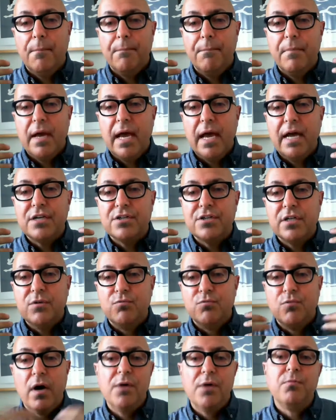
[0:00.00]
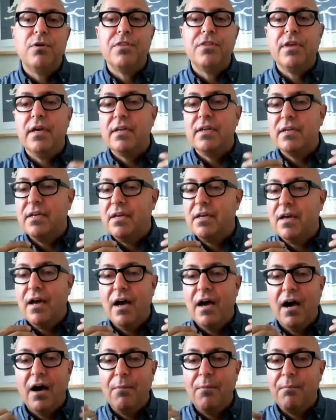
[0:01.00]
actually run with it
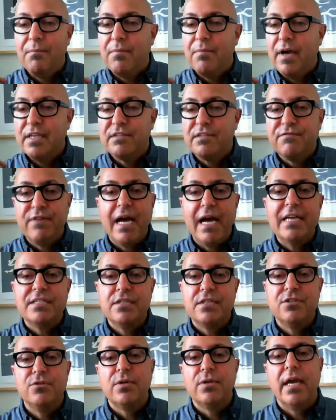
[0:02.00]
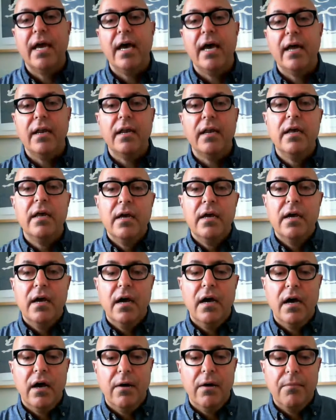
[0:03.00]
as fast as you can,
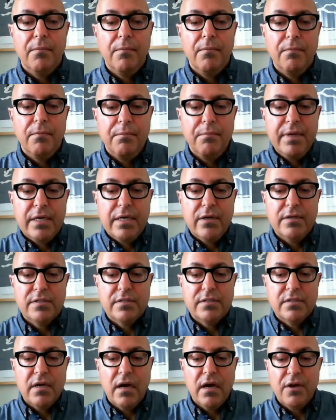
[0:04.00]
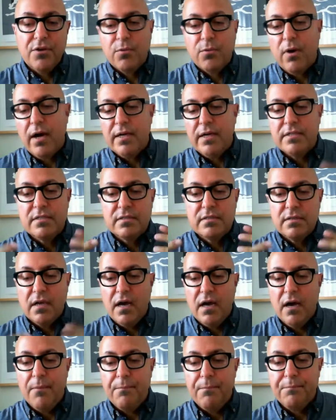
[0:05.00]
because otherwise
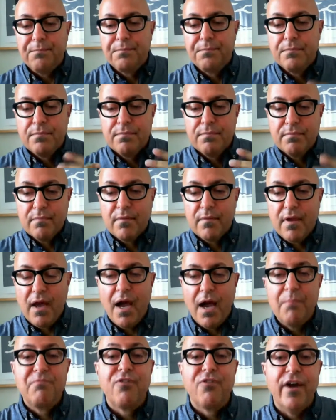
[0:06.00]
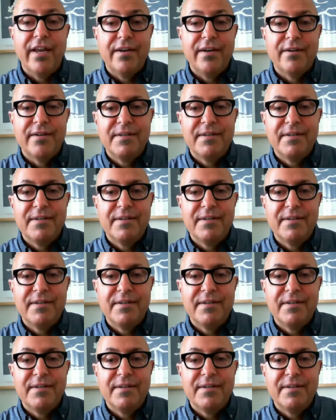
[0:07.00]
I'm frightened.